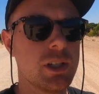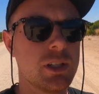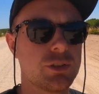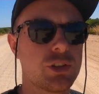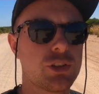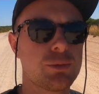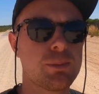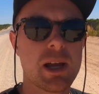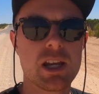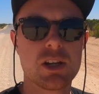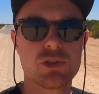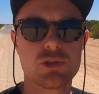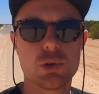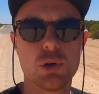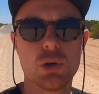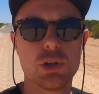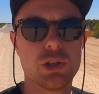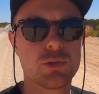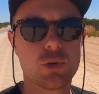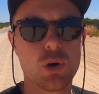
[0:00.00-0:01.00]
Just make
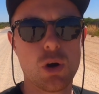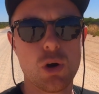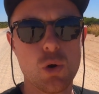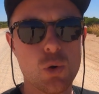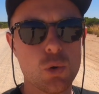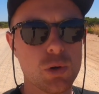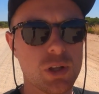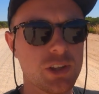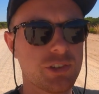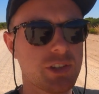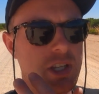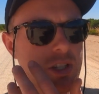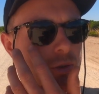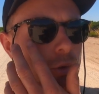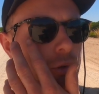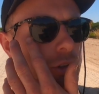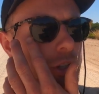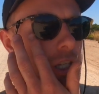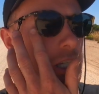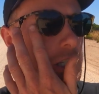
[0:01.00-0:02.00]
sure you've got all the
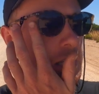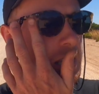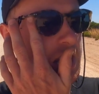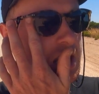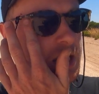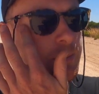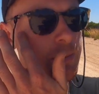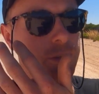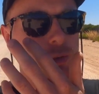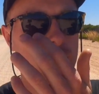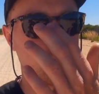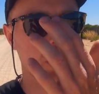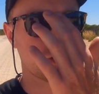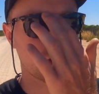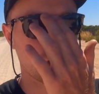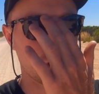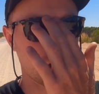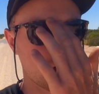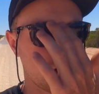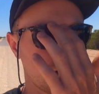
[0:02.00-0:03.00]
essentials that you need before you turn